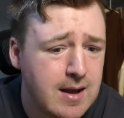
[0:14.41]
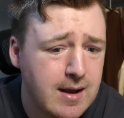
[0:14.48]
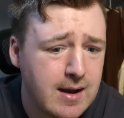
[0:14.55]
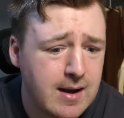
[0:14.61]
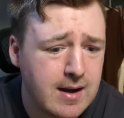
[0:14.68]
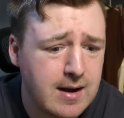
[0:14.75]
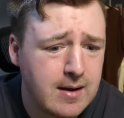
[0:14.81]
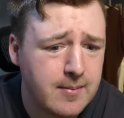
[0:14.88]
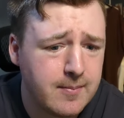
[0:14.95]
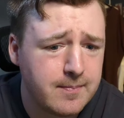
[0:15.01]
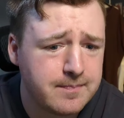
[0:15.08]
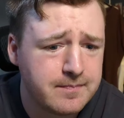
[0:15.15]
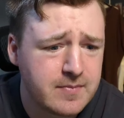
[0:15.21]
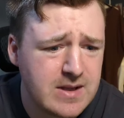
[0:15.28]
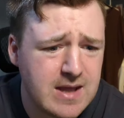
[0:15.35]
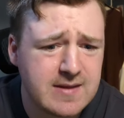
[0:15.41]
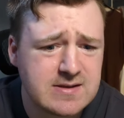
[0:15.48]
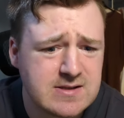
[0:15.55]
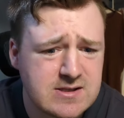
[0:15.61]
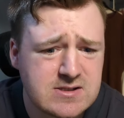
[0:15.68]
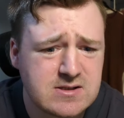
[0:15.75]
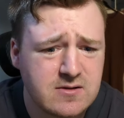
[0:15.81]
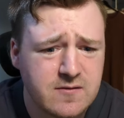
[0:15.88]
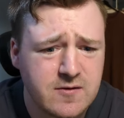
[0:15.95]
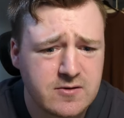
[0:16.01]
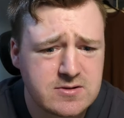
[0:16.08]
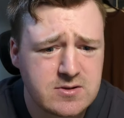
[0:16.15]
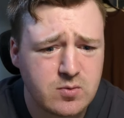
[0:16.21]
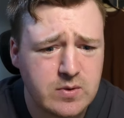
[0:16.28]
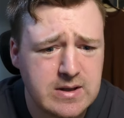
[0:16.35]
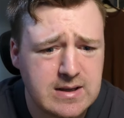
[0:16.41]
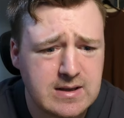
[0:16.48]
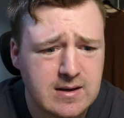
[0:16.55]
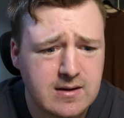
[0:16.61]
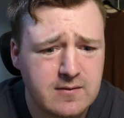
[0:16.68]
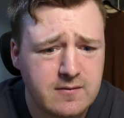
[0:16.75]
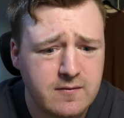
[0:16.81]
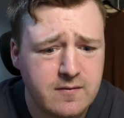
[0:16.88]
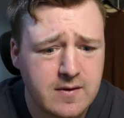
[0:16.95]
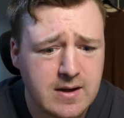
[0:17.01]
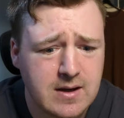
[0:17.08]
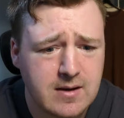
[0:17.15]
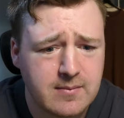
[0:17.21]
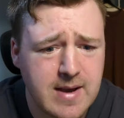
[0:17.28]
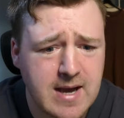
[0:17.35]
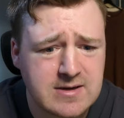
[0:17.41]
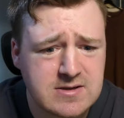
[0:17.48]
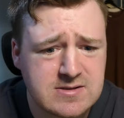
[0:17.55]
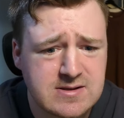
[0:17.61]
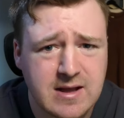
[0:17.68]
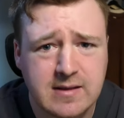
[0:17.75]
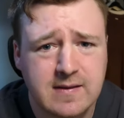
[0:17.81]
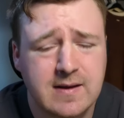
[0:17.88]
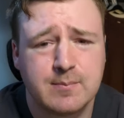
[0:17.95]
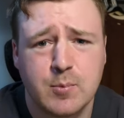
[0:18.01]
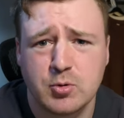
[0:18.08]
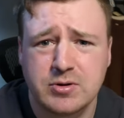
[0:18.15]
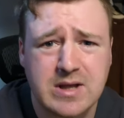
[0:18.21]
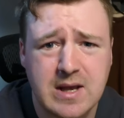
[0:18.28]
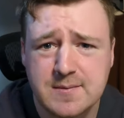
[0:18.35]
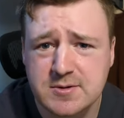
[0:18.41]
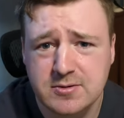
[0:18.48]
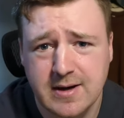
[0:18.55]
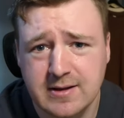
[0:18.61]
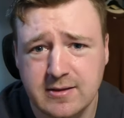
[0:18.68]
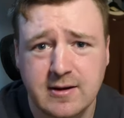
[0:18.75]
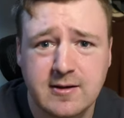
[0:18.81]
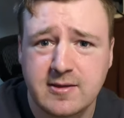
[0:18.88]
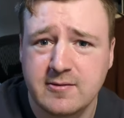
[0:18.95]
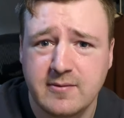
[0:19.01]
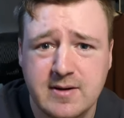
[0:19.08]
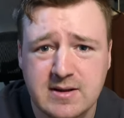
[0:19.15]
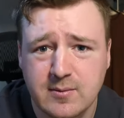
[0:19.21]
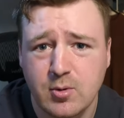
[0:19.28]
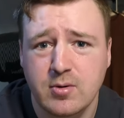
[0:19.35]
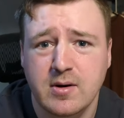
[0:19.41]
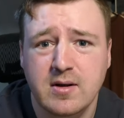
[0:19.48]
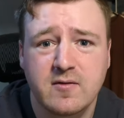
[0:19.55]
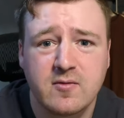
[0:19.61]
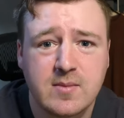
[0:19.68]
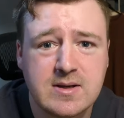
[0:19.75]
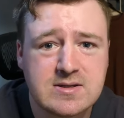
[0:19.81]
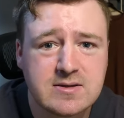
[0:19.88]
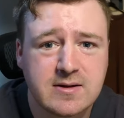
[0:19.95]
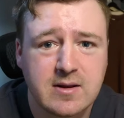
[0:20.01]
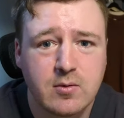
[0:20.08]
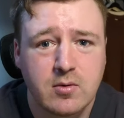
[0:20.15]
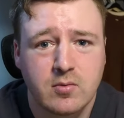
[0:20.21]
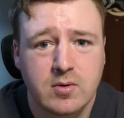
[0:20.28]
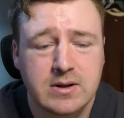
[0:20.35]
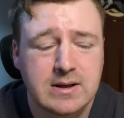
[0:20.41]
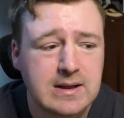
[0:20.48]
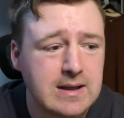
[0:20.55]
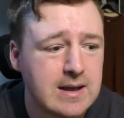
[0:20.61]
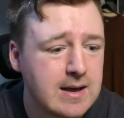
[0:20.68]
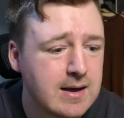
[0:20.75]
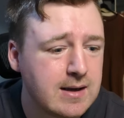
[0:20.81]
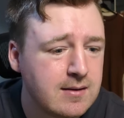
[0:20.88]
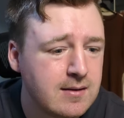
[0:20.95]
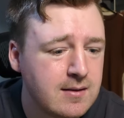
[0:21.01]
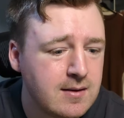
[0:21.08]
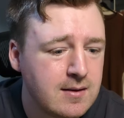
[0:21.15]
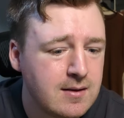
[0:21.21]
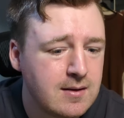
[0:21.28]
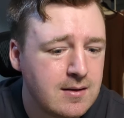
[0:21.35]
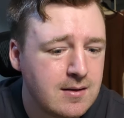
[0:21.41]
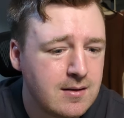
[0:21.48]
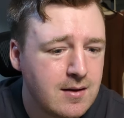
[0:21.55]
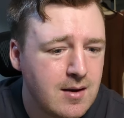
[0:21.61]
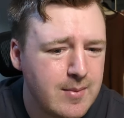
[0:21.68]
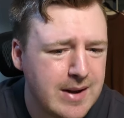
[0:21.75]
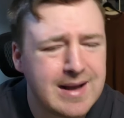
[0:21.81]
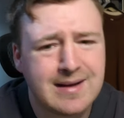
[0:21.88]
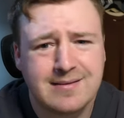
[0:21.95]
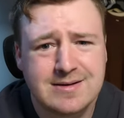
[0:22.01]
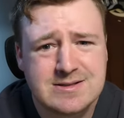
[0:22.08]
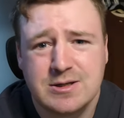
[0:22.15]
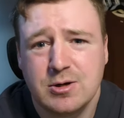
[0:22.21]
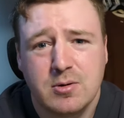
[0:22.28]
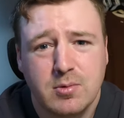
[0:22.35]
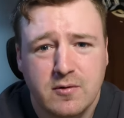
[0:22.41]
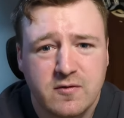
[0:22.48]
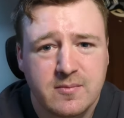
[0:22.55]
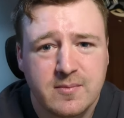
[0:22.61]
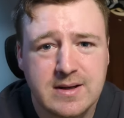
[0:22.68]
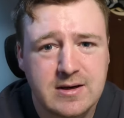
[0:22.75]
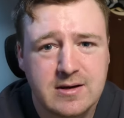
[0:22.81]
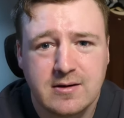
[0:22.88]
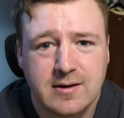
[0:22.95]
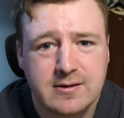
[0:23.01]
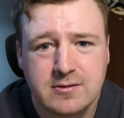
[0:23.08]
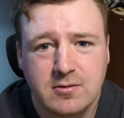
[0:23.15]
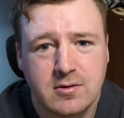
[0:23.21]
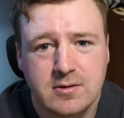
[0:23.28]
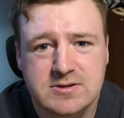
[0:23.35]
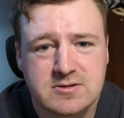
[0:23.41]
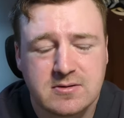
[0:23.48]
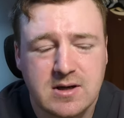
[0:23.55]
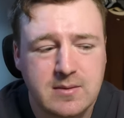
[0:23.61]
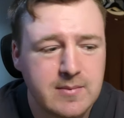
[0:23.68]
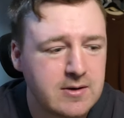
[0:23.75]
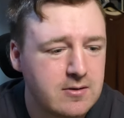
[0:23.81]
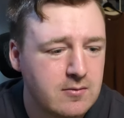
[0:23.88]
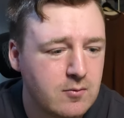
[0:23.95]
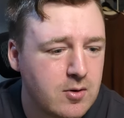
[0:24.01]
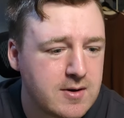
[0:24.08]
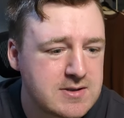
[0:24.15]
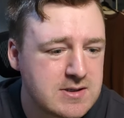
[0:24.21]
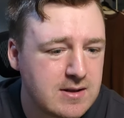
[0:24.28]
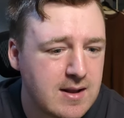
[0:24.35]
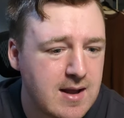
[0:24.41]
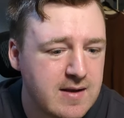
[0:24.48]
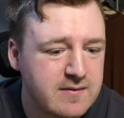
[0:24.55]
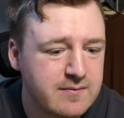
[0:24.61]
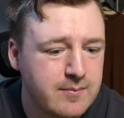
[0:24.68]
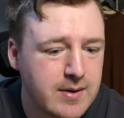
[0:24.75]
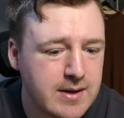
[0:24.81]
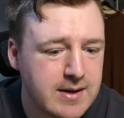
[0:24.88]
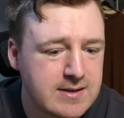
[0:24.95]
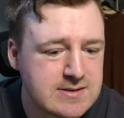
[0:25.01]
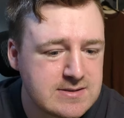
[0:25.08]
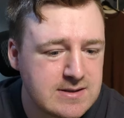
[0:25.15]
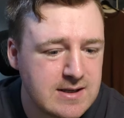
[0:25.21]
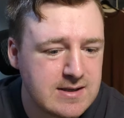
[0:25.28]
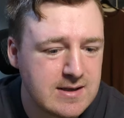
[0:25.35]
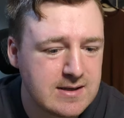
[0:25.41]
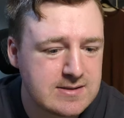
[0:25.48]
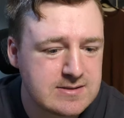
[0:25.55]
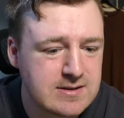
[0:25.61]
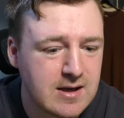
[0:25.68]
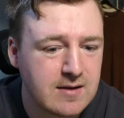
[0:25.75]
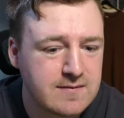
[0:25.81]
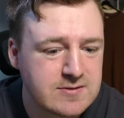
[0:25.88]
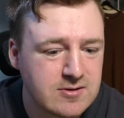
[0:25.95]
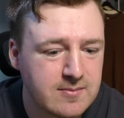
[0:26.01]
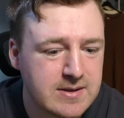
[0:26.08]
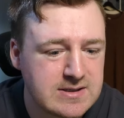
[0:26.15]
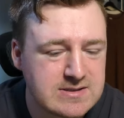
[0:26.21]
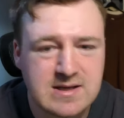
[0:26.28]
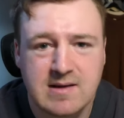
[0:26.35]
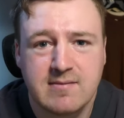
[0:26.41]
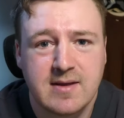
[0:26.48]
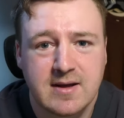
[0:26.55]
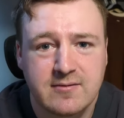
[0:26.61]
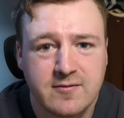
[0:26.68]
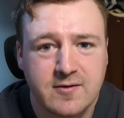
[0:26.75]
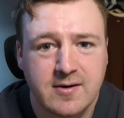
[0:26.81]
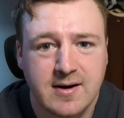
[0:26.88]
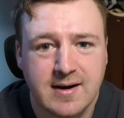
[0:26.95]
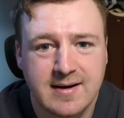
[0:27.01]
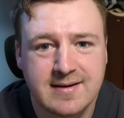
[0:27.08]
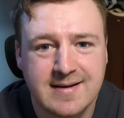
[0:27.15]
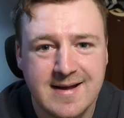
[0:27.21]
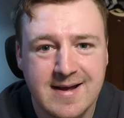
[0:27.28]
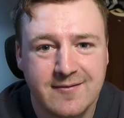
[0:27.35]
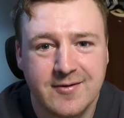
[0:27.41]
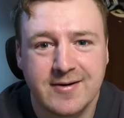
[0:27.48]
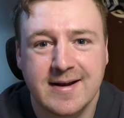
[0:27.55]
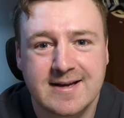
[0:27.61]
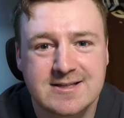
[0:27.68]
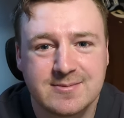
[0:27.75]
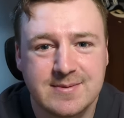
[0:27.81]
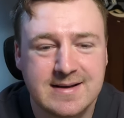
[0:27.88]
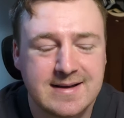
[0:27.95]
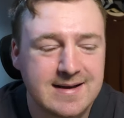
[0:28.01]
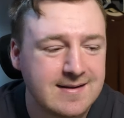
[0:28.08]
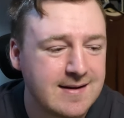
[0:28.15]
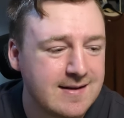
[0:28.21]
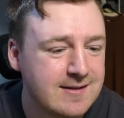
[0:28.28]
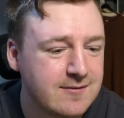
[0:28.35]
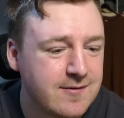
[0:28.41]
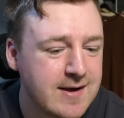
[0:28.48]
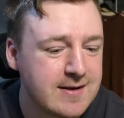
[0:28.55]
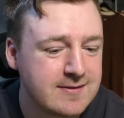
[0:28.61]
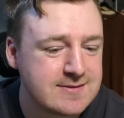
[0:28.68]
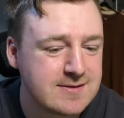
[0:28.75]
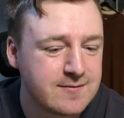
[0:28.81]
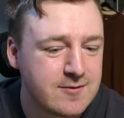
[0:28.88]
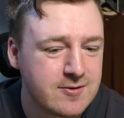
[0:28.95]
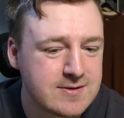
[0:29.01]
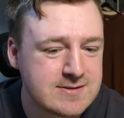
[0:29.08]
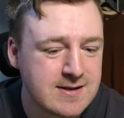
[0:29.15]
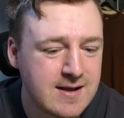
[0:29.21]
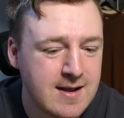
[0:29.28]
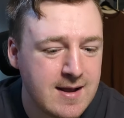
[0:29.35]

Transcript: This is the first week of matches that both games are at like 3 a.m. for me, so they weren't really, it's doable for me to like do a stream and watch it live, but it is tough. So I'm gonna save that for next week and the finals, of course.